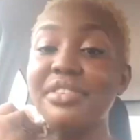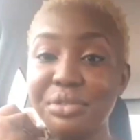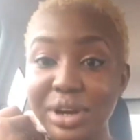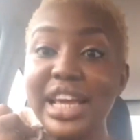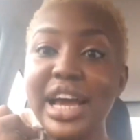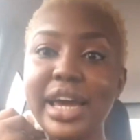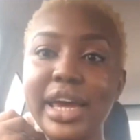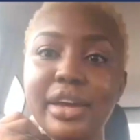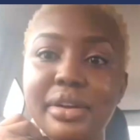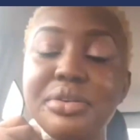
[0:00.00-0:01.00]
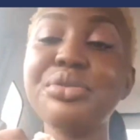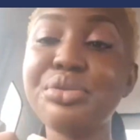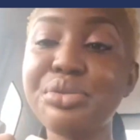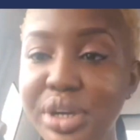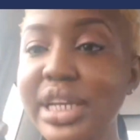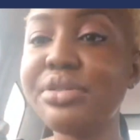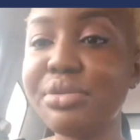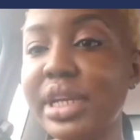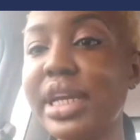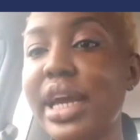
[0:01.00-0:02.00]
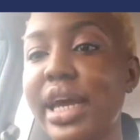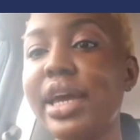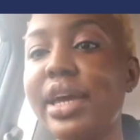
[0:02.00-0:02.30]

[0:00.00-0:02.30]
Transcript: really high, really, really high.